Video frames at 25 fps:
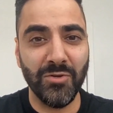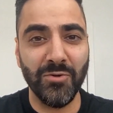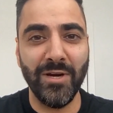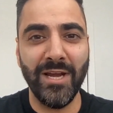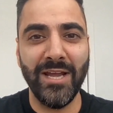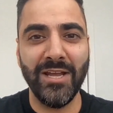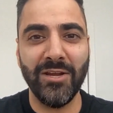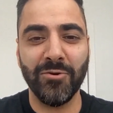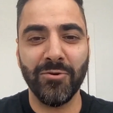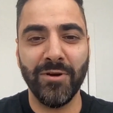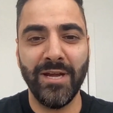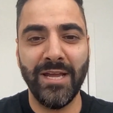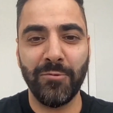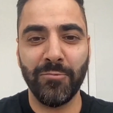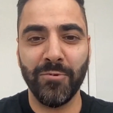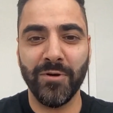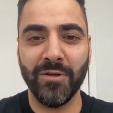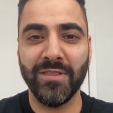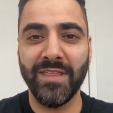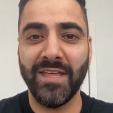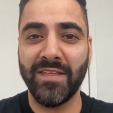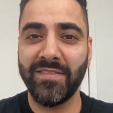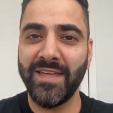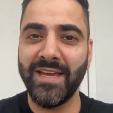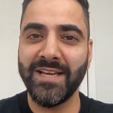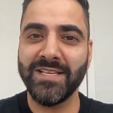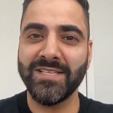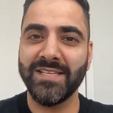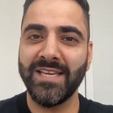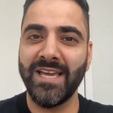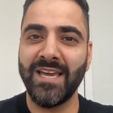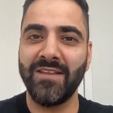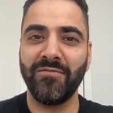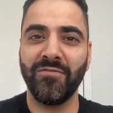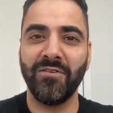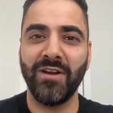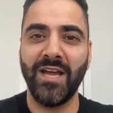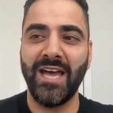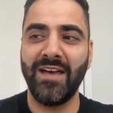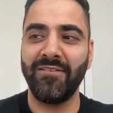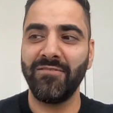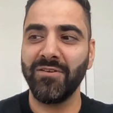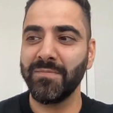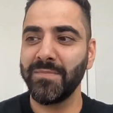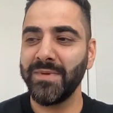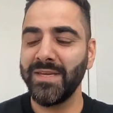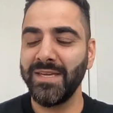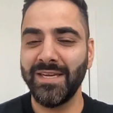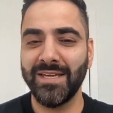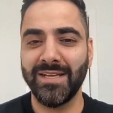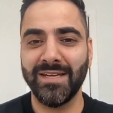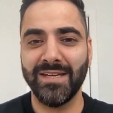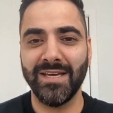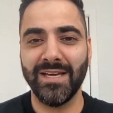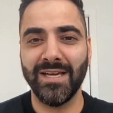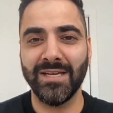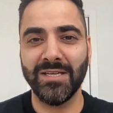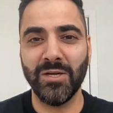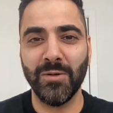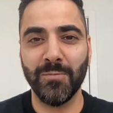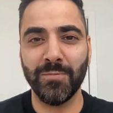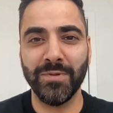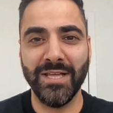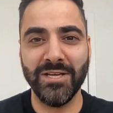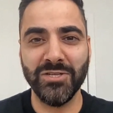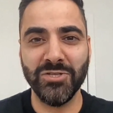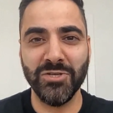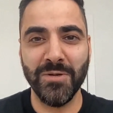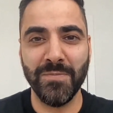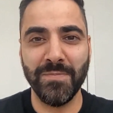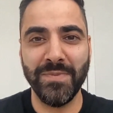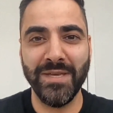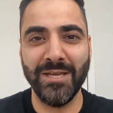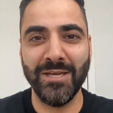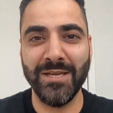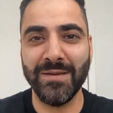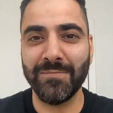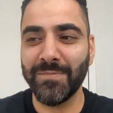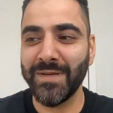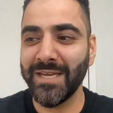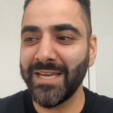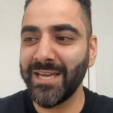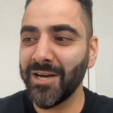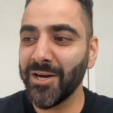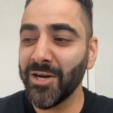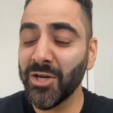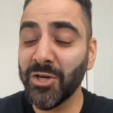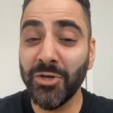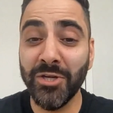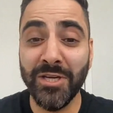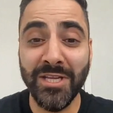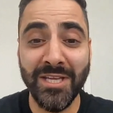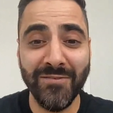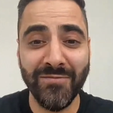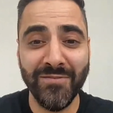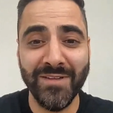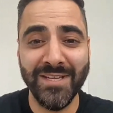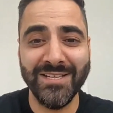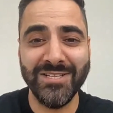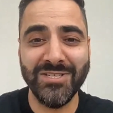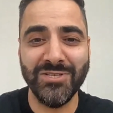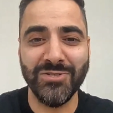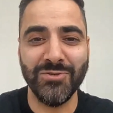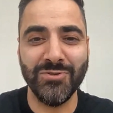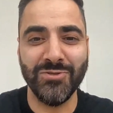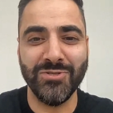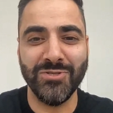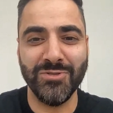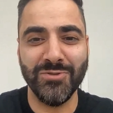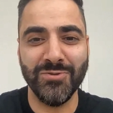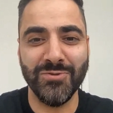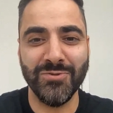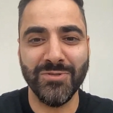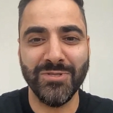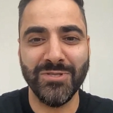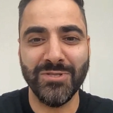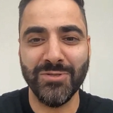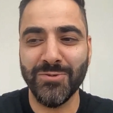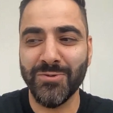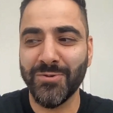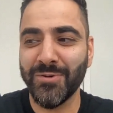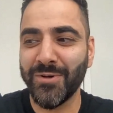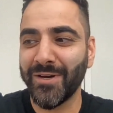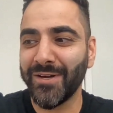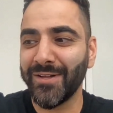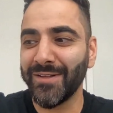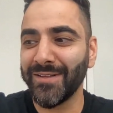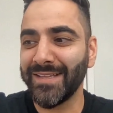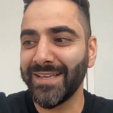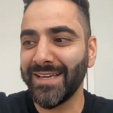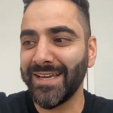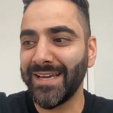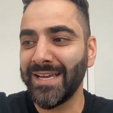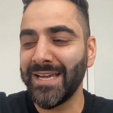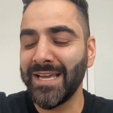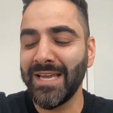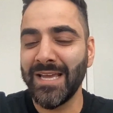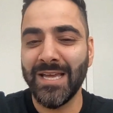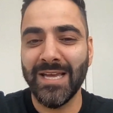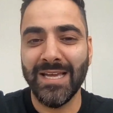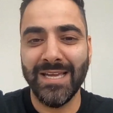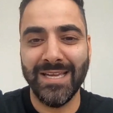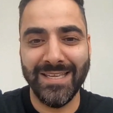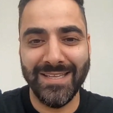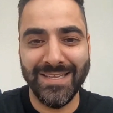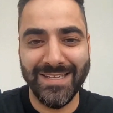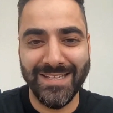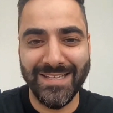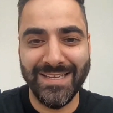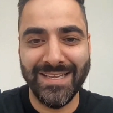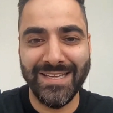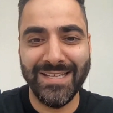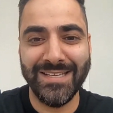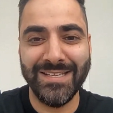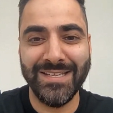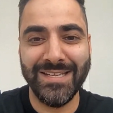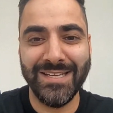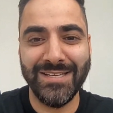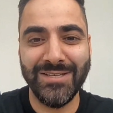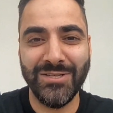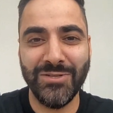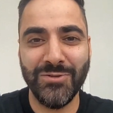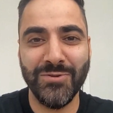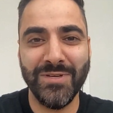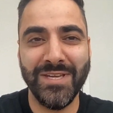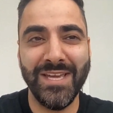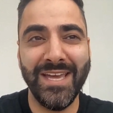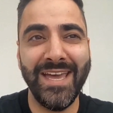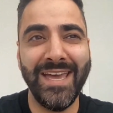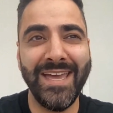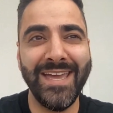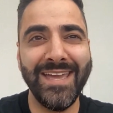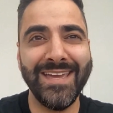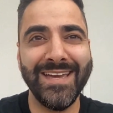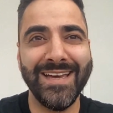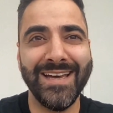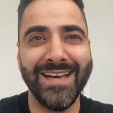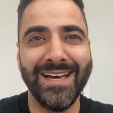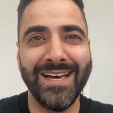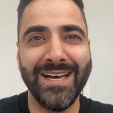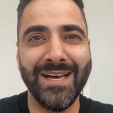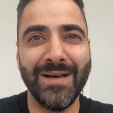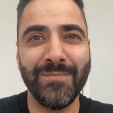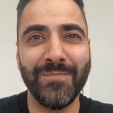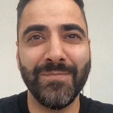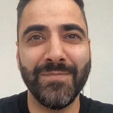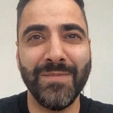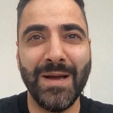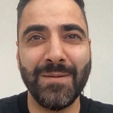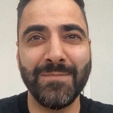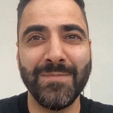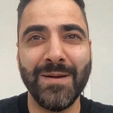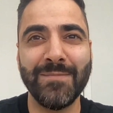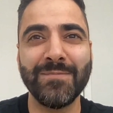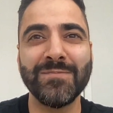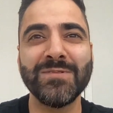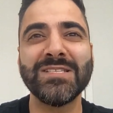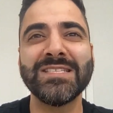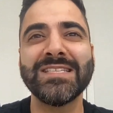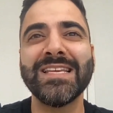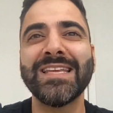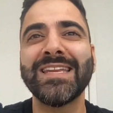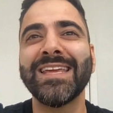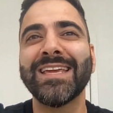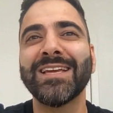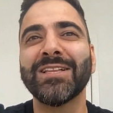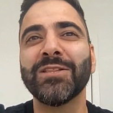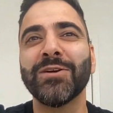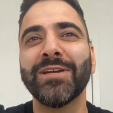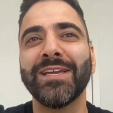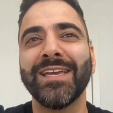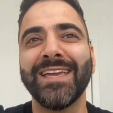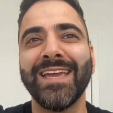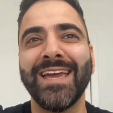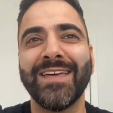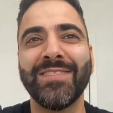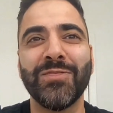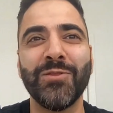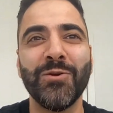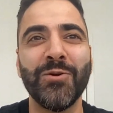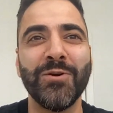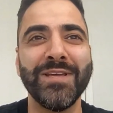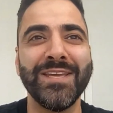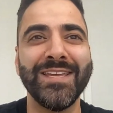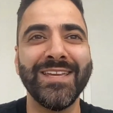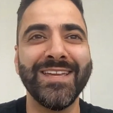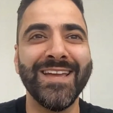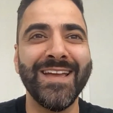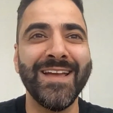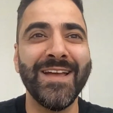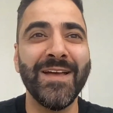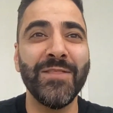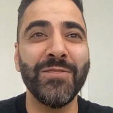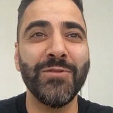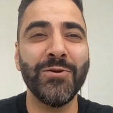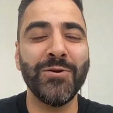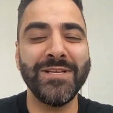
Great. Well, thanks again for having me, and pleasure to be here. Good evening to you all in UK. I'm sitting looking at 30